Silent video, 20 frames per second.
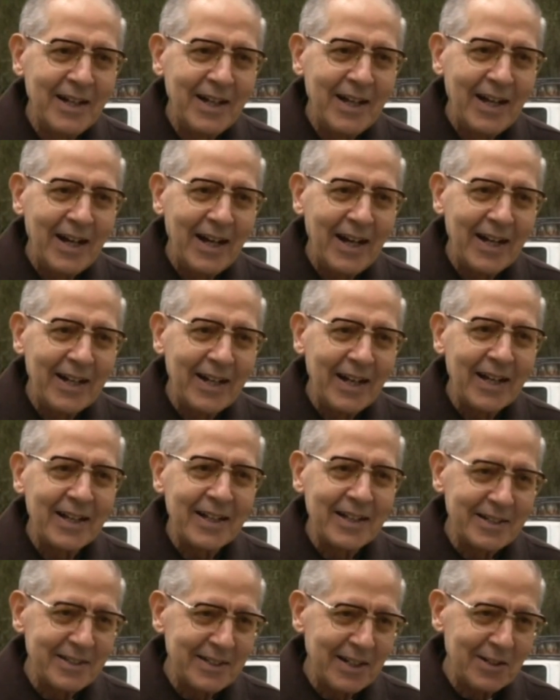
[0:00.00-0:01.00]
And I
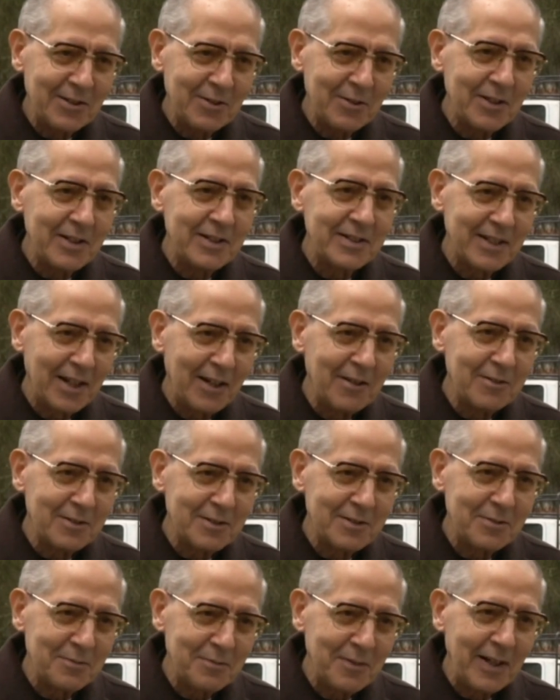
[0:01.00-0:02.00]
can tell you, it
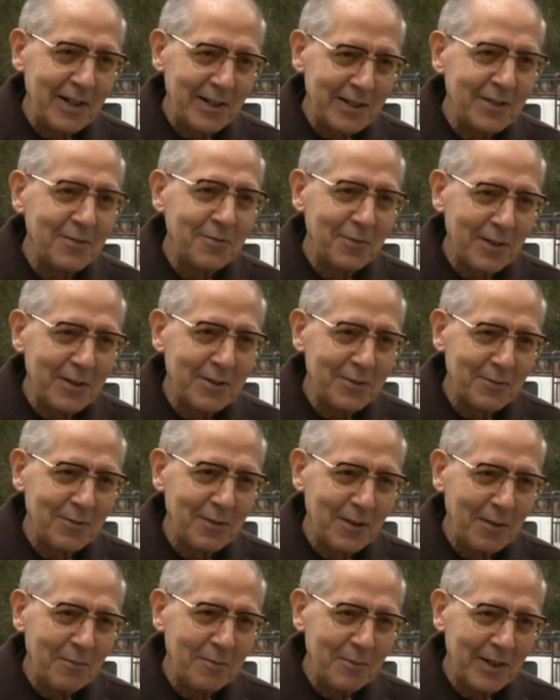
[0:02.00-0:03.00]
sounds very different
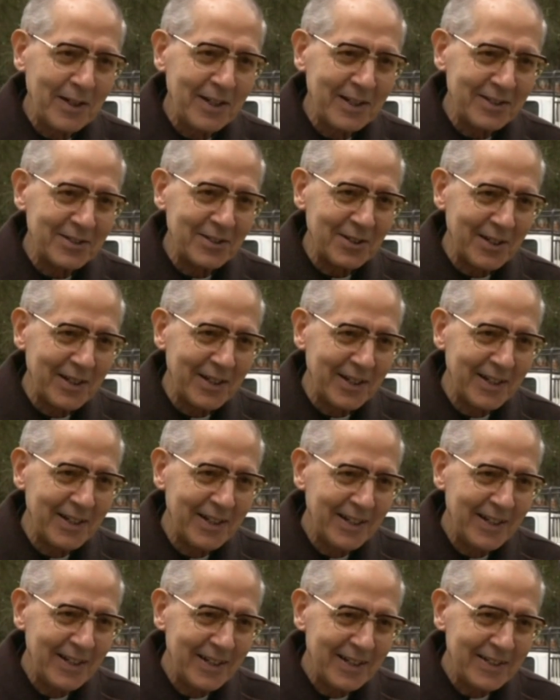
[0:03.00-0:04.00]
from the history
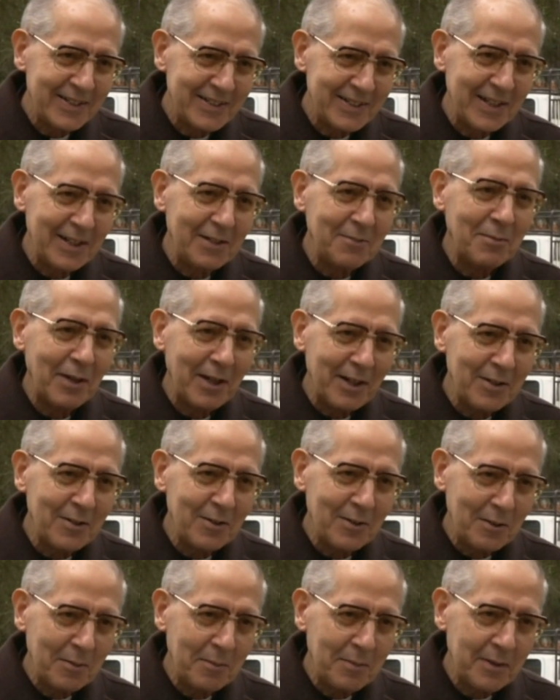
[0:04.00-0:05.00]
seen by
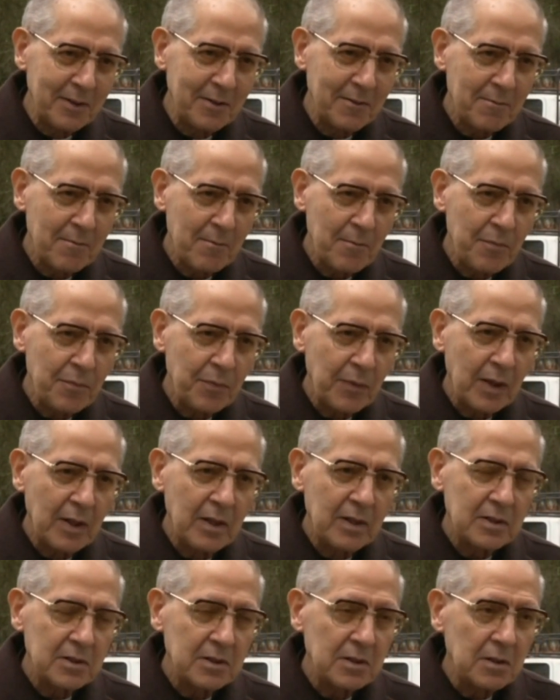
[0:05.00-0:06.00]
Europe, no?
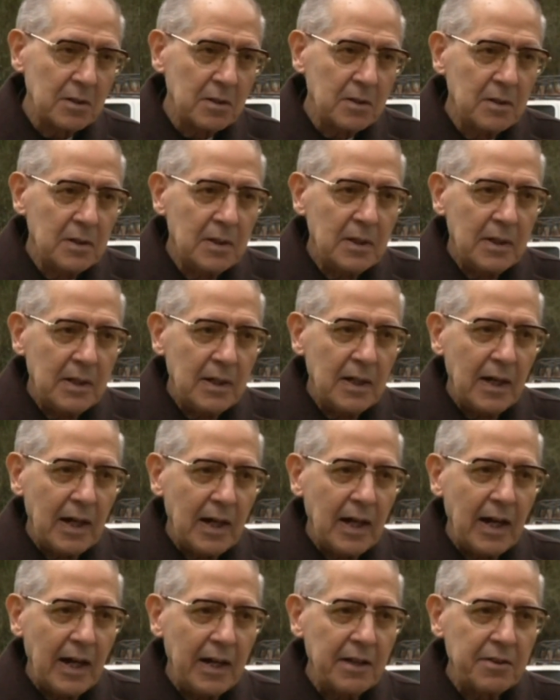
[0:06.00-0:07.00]
So
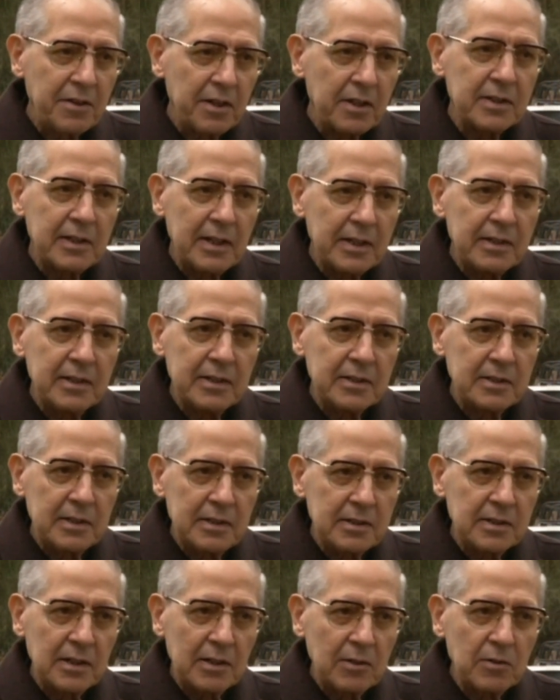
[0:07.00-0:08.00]
I thought that this
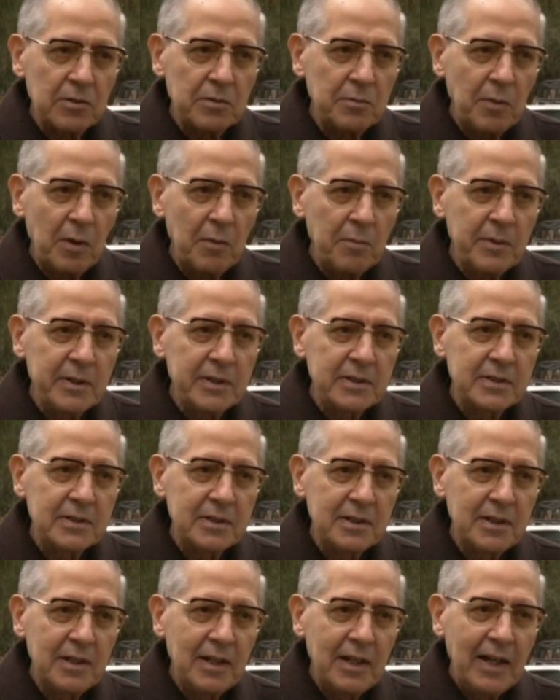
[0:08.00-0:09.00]
is a good moment.
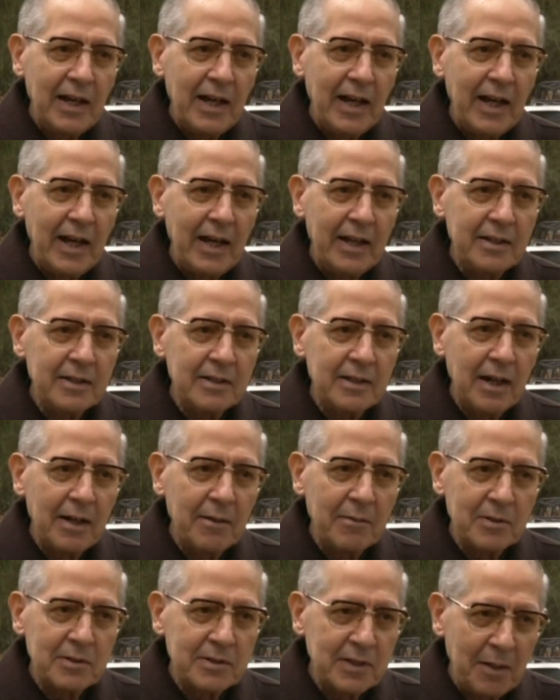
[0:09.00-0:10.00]
And I
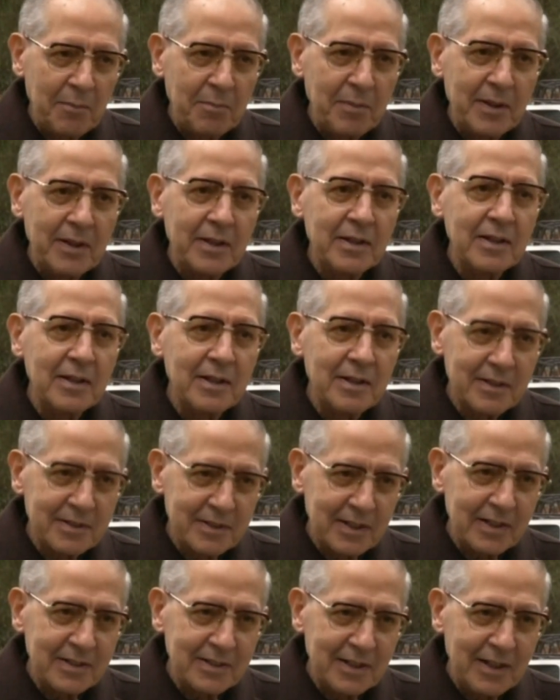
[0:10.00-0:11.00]
was happy, as
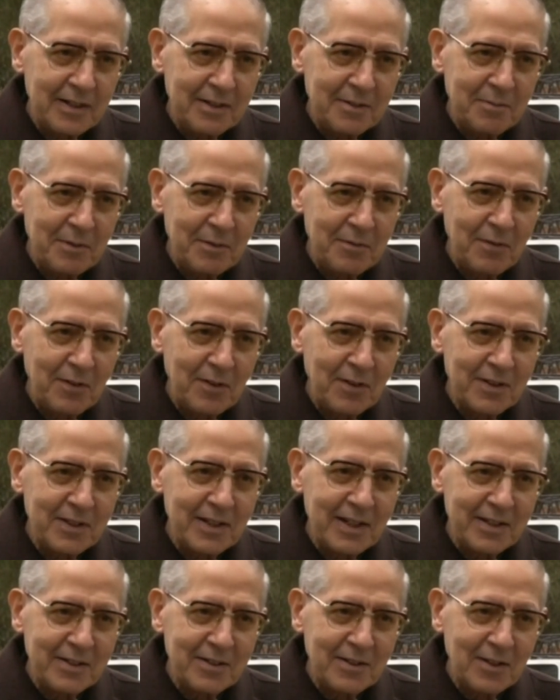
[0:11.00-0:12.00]
I said before,
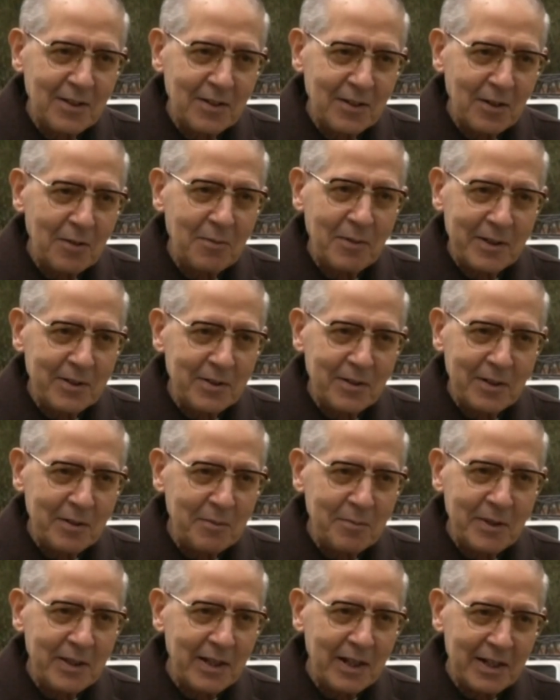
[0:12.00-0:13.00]
that Orobator
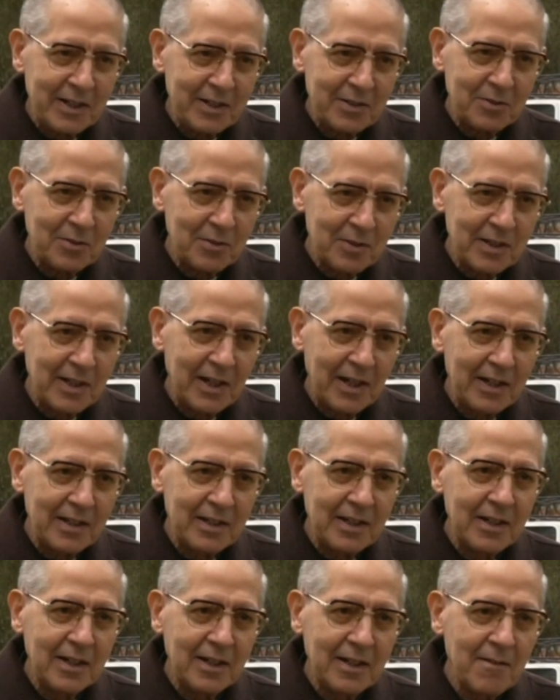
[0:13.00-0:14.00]
immediately took the
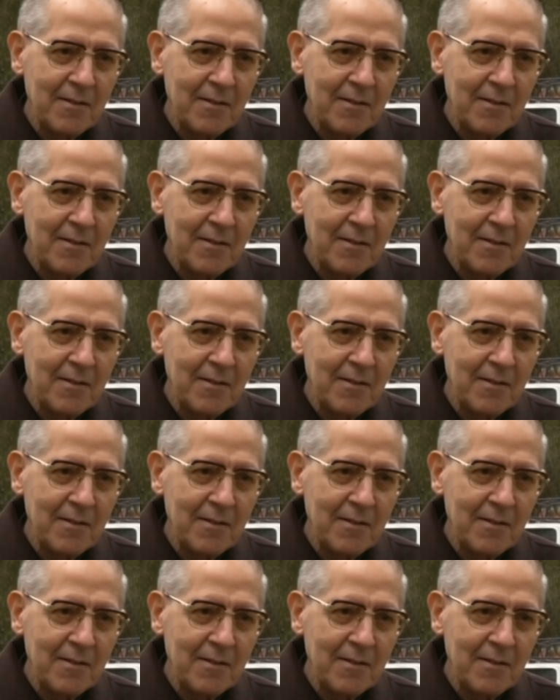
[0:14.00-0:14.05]
idea,